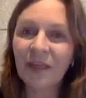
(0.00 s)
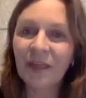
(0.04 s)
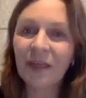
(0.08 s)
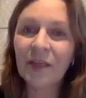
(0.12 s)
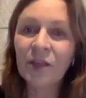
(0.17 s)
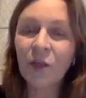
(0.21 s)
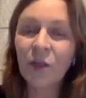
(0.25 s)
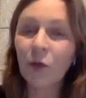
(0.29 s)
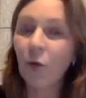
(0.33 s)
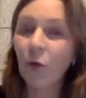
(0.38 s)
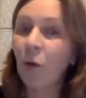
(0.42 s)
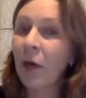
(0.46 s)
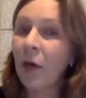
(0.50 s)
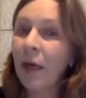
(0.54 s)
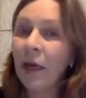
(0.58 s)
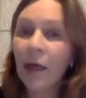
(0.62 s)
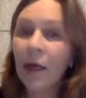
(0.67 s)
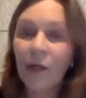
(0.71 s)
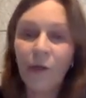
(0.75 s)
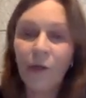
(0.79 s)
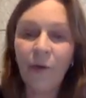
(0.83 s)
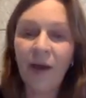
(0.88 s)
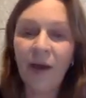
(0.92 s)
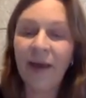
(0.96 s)
So
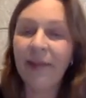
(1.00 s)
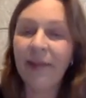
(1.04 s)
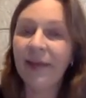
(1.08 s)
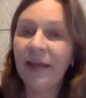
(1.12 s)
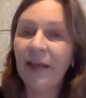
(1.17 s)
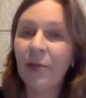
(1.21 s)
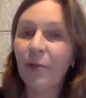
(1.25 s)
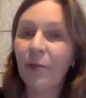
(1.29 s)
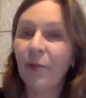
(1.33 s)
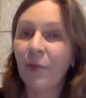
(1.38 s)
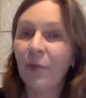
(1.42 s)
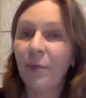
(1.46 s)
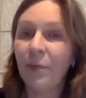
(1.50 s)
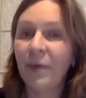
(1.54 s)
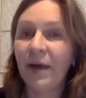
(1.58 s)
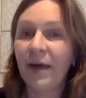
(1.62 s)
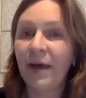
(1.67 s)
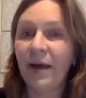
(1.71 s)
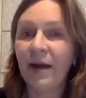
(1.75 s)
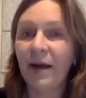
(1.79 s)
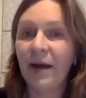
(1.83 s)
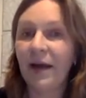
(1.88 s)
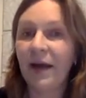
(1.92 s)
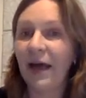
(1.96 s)
you either can
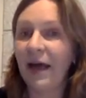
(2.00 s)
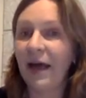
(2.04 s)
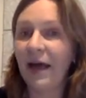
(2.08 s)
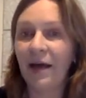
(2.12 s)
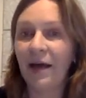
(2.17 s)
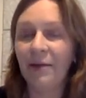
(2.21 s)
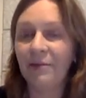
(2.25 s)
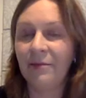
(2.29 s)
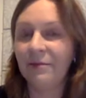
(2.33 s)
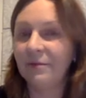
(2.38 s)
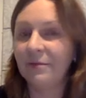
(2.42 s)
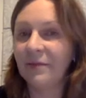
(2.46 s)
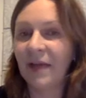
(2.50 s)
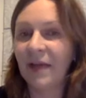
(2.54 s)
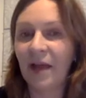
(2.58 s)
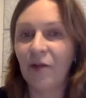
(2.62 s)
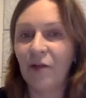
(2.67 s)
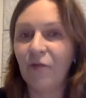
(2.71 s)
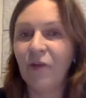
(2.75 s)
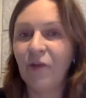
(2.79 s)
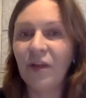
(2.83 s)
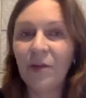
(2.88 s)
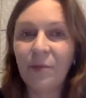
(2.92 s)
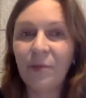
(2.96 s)
prepare uh, a
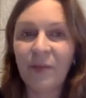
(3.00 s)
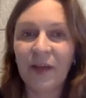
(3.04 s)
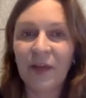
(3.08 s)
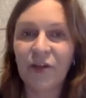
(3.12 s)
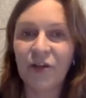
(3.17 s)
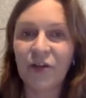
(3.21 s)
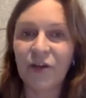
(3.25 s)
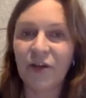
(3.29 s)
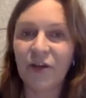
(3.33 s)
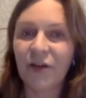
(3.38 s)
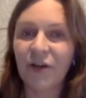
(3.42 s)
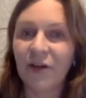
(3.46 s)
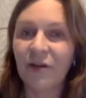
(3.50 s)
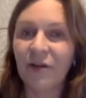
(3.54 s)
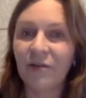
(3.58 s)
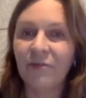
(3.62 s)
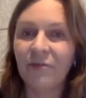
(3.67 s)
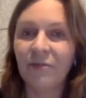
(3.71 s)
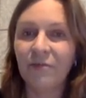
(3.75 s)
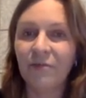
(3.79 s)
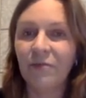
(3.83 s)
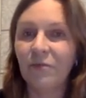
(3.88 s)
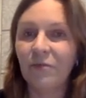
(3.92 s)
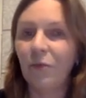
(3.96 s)
real picture
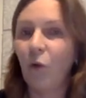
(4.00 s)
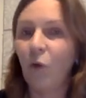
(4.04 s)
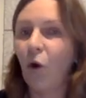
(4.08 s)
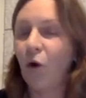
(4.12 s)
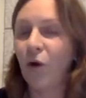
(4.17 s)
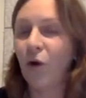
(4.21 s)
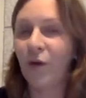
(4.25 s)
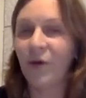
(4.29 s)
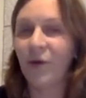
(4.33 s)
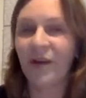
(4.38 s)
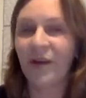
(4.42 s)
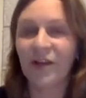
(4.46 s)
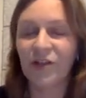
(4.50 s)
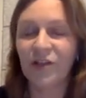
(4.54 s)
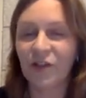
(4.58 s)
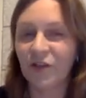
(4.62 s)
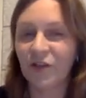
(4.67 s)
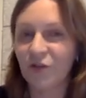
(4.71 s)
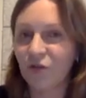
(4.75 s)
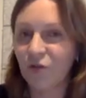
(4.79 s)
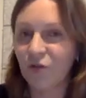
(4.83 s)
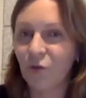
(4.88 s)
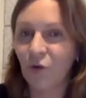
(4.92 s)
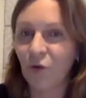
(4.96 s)
or you can
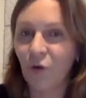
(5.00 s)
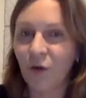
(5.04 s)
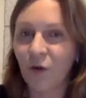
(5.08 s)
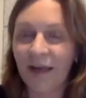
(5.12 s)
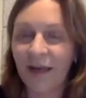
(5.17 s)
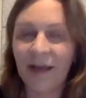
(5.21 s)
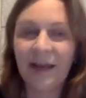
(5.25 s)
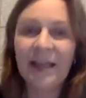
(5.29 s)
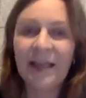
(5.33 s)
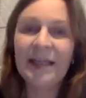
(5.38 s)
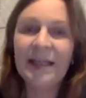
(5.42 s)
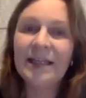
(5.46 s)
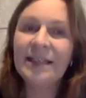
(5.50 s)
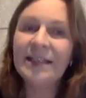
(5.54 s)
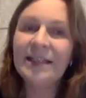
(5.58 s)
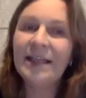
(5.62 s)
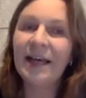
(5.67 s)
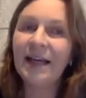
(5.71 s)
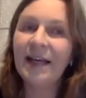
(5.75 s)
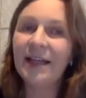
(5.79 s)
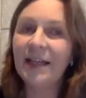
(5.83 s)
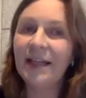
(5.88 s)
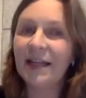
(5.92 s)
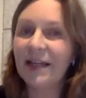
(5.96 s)
just draw a
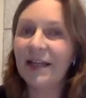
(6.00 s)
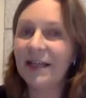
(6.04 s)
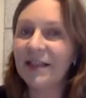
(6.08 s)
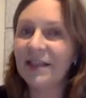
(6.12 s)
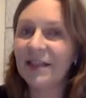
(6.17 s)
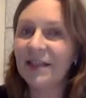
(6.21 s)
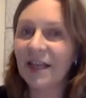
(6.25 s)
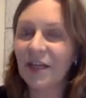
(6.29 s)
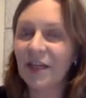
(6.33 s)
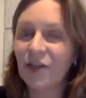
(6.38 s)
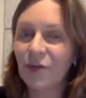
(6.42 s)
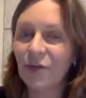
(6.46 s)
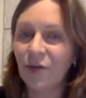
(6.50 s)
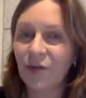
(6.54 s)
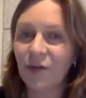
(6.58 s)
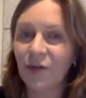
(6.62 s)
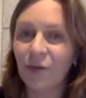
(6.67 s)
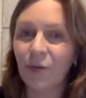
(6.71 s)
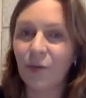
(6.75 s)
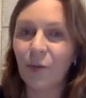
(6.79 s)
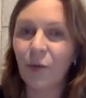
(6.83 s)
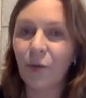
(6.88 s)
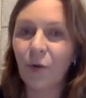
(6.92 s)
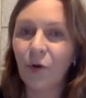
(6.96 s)
tiny little sketch on the
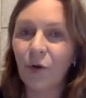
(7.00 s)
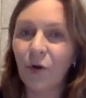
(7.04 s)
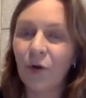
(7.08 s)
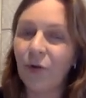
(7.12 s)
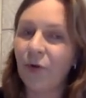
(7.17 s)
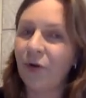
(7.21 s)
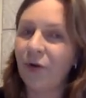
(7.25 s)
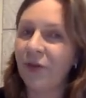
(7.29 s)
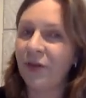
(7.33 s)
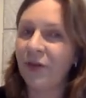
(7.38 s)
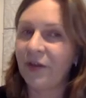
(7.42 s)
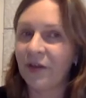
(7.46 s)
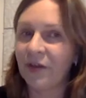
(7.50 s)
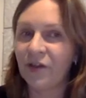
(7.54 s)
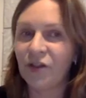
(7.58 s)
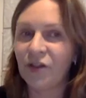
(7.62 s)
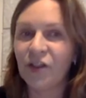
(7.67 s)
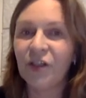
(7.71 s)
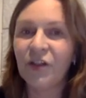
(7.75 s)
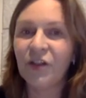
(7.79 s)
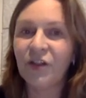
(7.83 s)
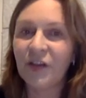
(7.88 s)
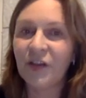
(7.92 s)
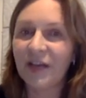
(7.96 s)
board or the
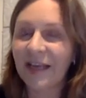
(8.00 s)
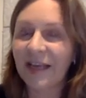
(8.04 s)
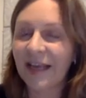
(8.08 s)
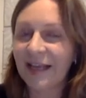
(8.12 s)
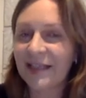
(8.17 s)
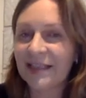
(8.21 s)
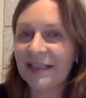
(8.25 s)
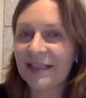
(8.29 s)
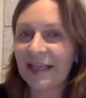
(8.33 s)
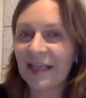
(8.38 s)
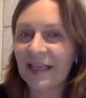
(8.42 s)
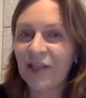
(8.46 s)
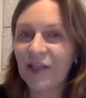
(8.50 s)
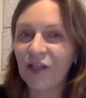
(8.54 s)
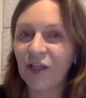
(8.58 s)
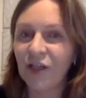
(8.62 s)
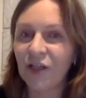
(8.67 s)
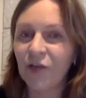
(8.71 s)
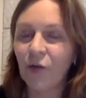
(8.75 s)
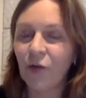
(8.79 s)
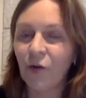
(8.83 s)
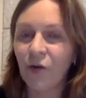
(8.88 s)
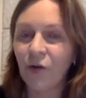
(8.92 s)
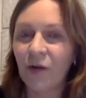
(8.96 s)
children can sketch
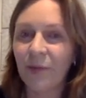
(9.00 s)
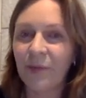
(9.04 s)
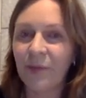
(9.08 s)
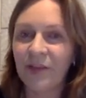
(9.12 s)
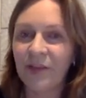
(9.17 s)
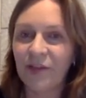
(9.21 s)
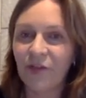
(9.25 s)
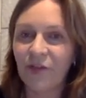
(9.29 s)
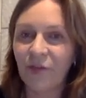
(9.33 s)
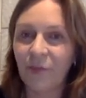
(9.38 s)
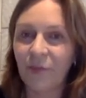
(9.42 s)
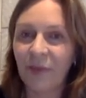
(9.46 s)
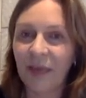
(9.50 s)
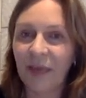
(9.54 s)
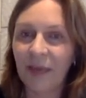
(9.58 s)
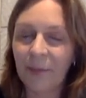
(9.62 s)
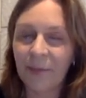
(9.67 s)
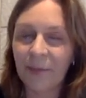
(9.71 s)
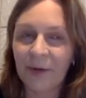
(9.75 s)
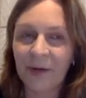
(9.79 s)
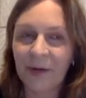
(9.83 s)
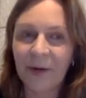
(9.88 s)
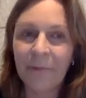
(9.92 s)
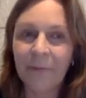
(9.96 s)
it on a piece of
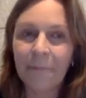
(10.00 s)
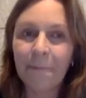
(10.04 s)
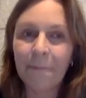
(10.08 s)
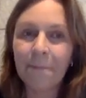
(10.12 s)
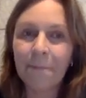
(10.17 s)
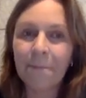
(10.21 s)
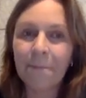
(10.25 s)
paper.